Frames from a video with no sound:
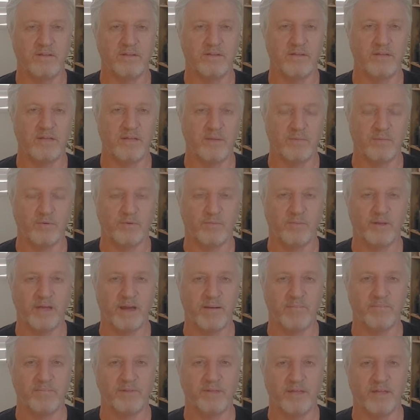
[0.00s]
it will be
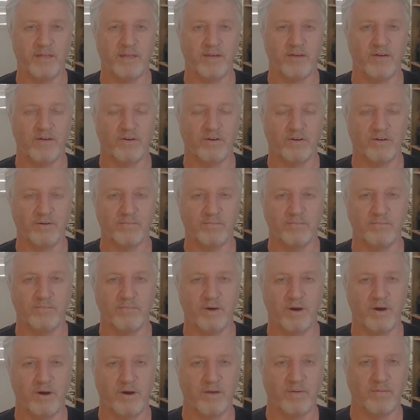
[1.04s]
up there on
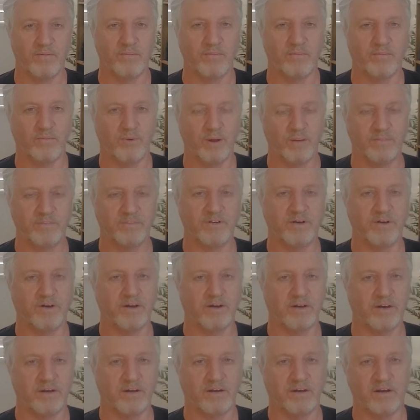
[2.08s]
my
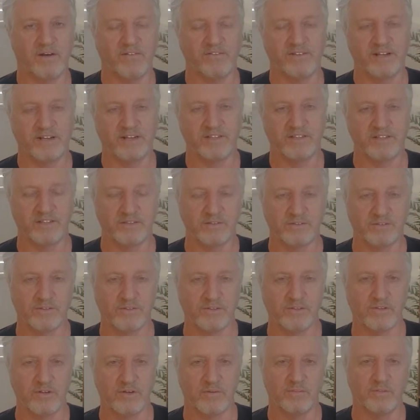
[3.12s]
website,
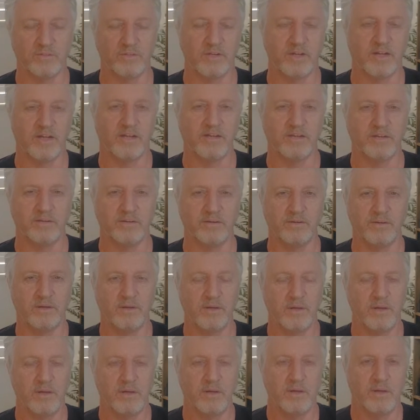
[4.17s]
life-skills.com.au.
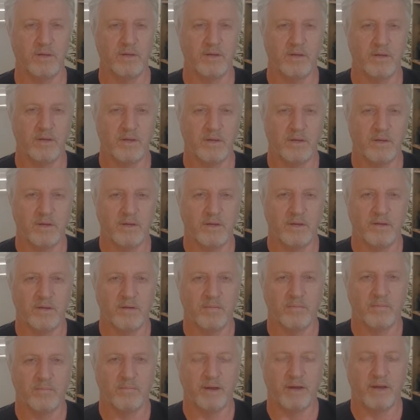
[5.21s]

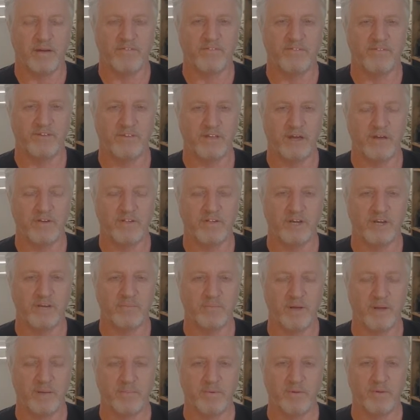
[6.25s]
But for those young
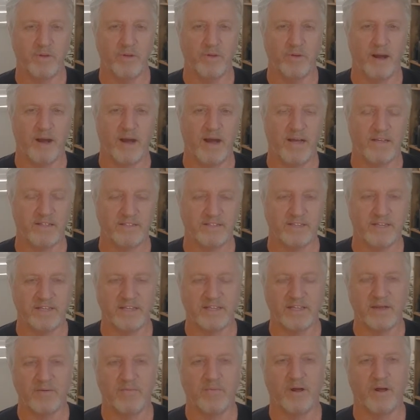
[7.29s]
people who are sitting
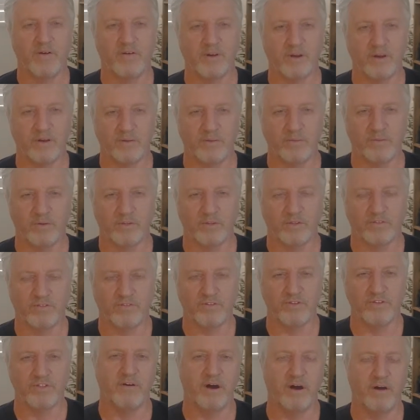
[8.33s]
there wondering what the
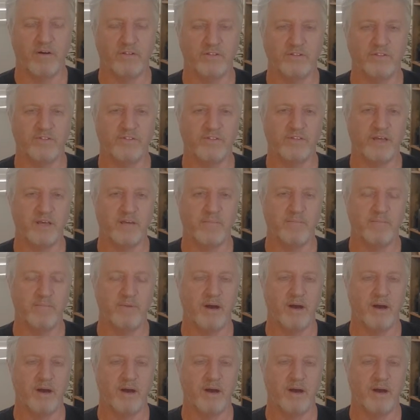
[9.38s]
future holds for them,